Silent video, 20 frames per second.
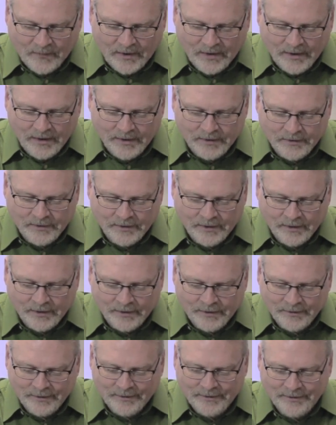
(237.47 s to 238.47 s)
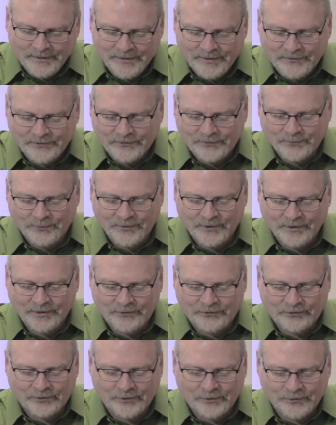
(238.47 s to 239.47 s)
And this
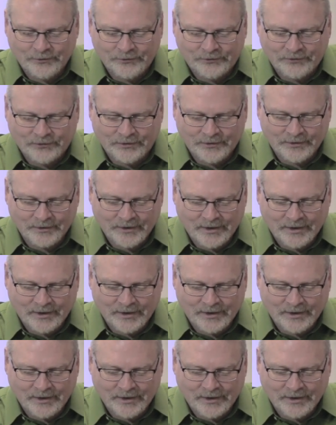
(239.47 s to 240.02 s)
really shows the